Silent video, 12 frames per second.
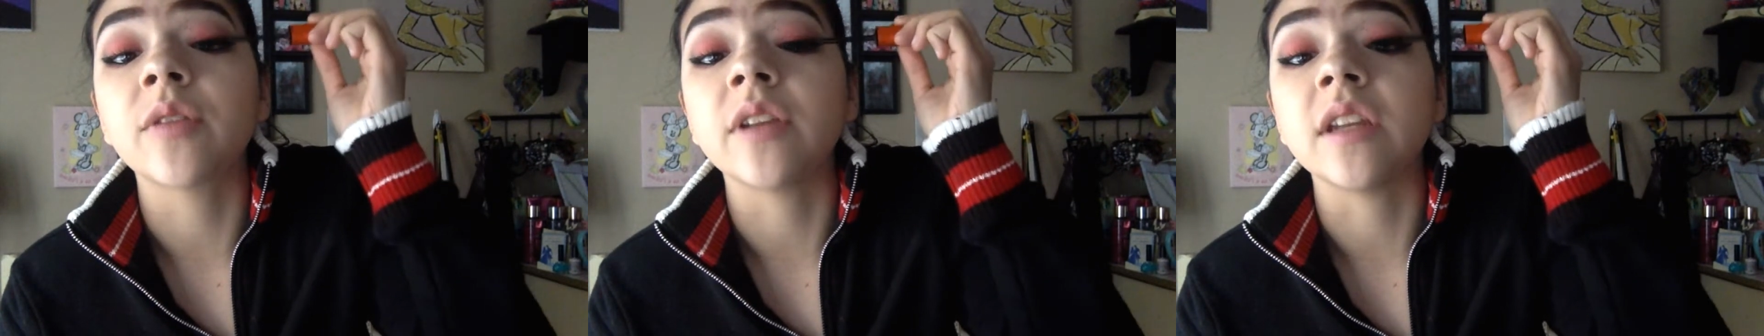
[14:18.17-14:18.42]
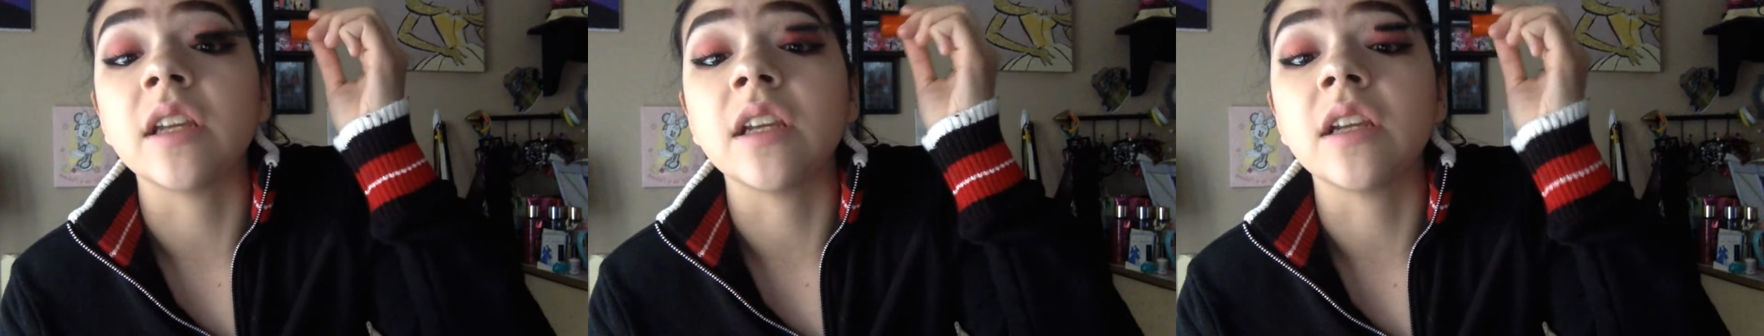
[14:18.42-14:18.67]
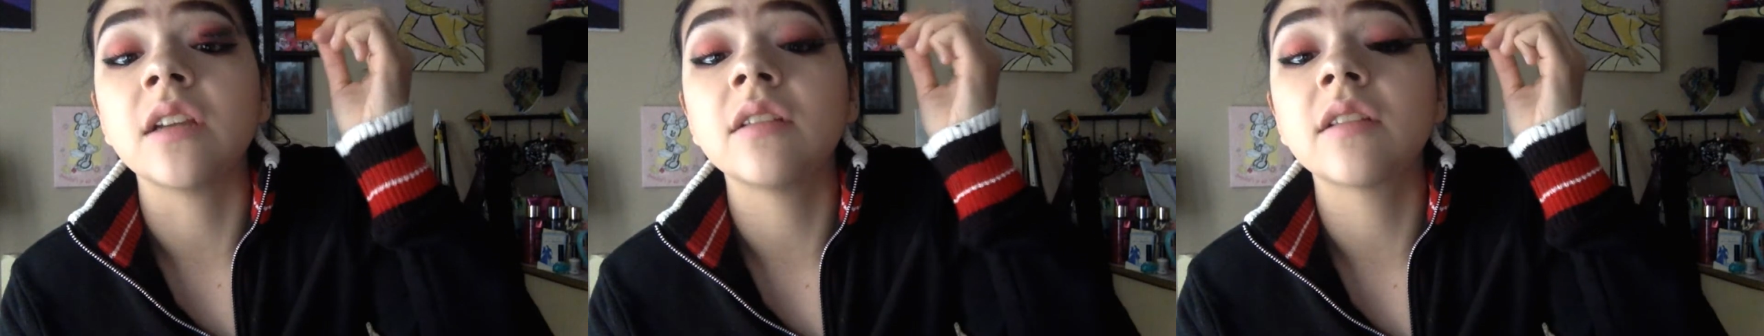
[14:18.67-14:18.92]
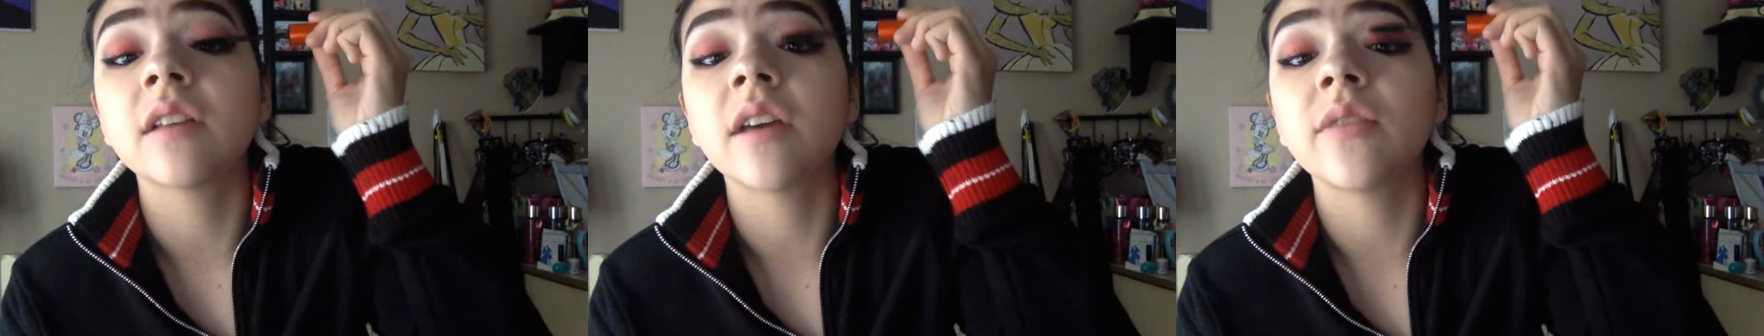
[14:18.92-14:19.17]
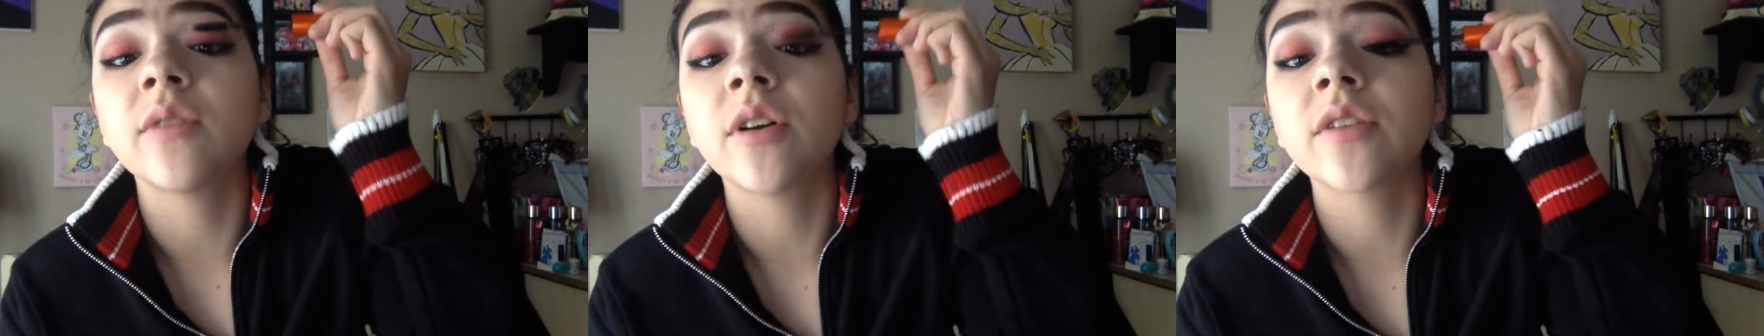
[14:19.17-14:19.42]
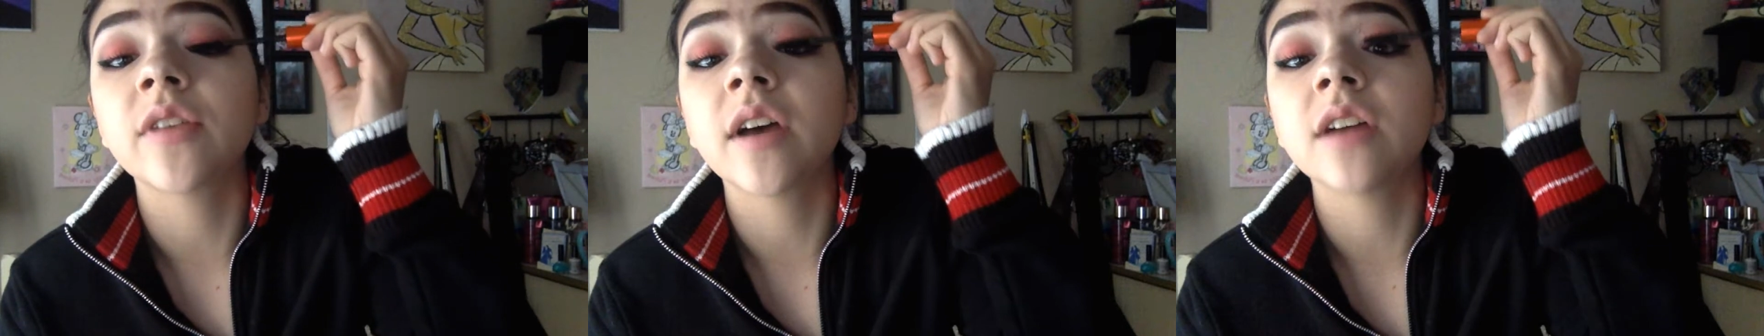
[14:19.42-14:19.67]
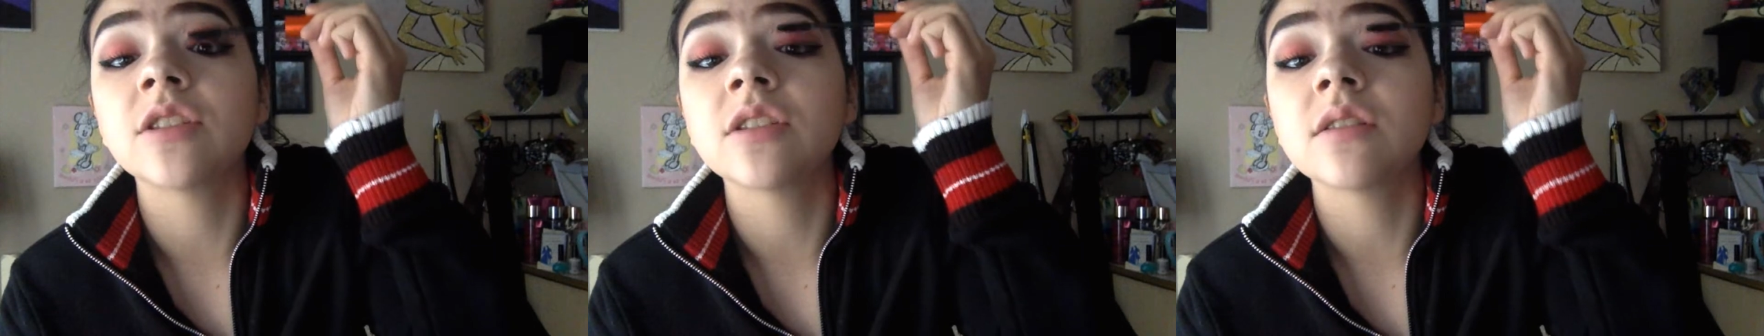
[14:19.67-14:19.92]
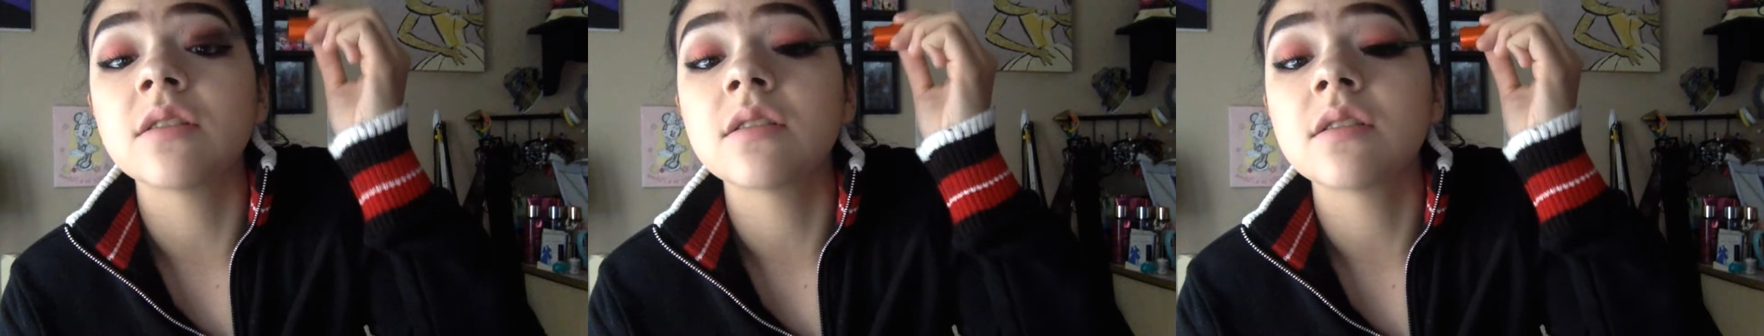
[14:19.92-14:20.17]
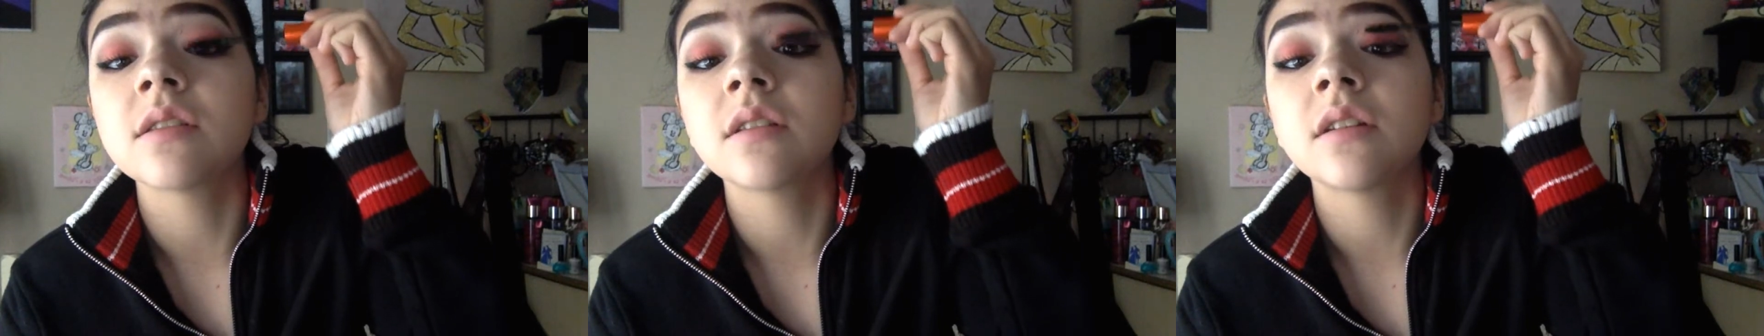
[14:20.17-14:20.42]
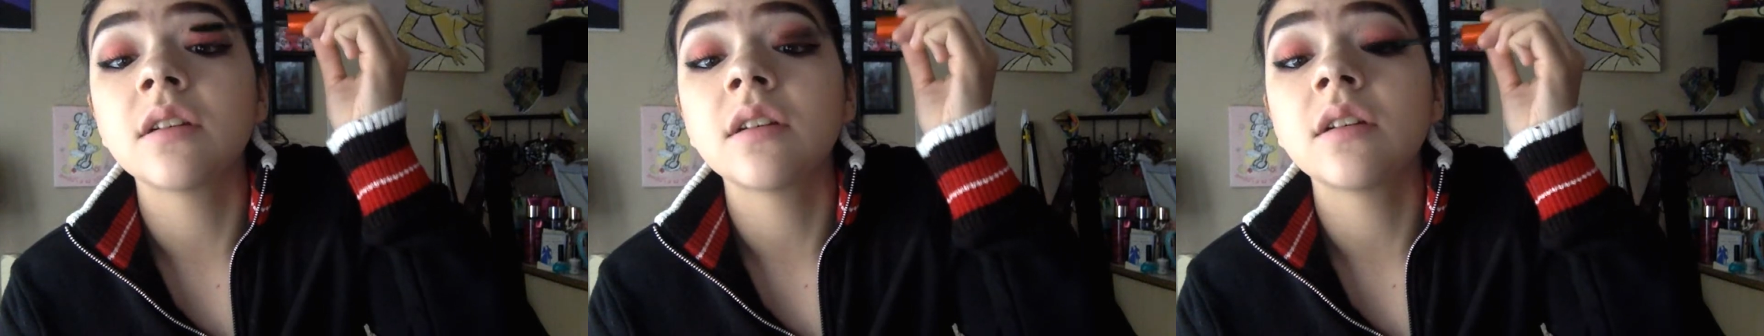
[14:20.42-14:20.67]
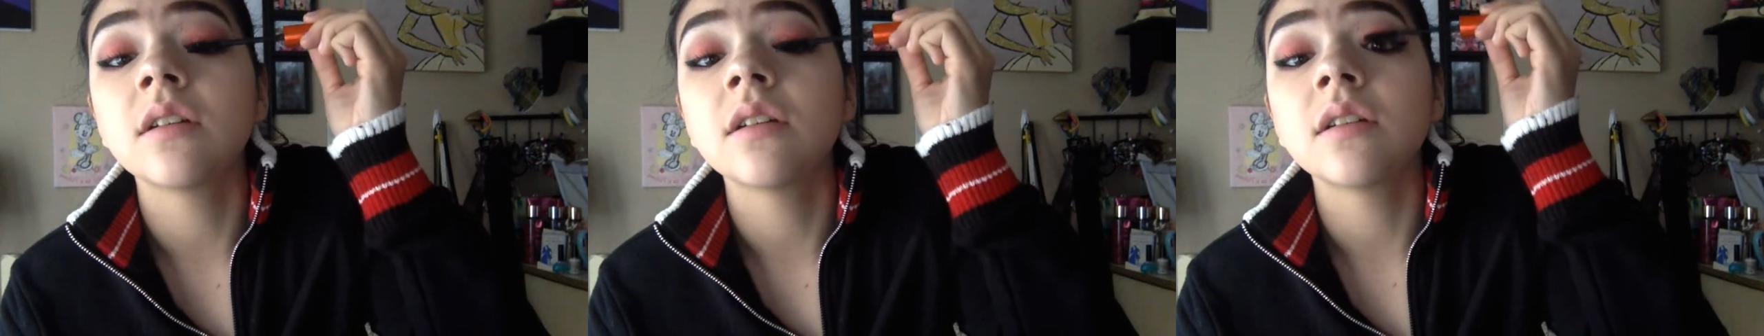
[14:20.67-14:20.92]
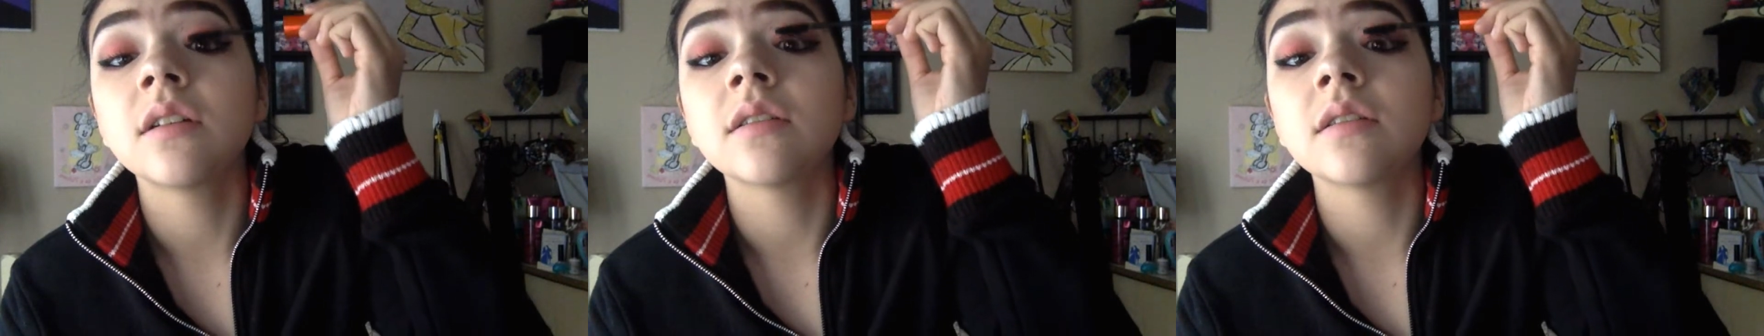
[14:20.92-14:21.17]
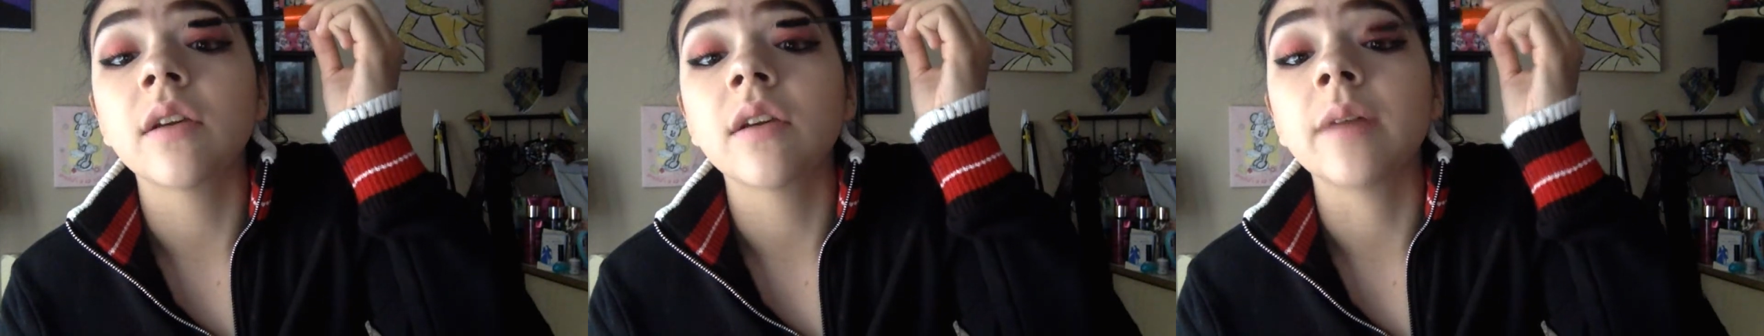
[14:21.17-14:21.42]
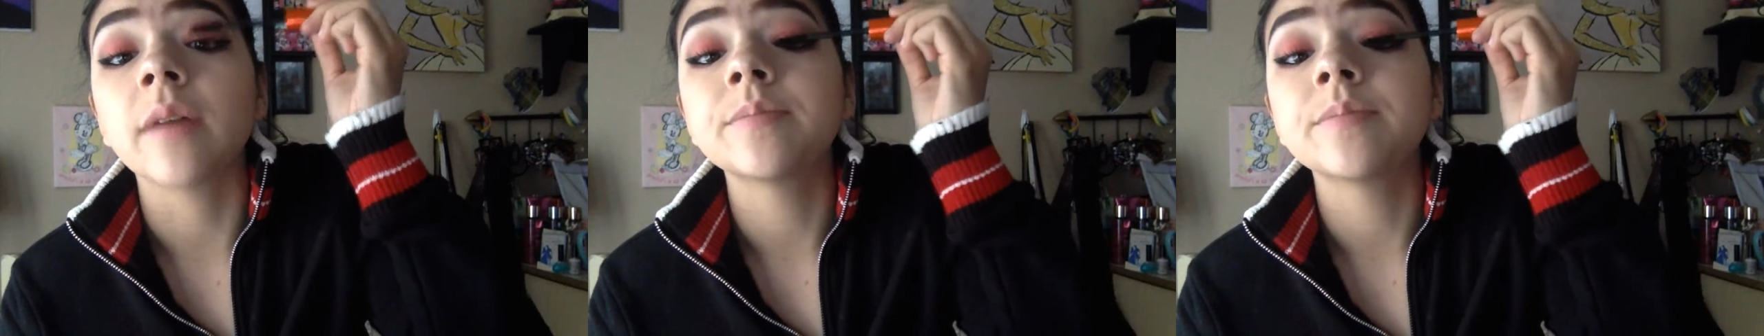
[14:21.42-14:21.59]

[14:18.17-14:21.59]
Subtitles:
the need to get false lashes. So yeah.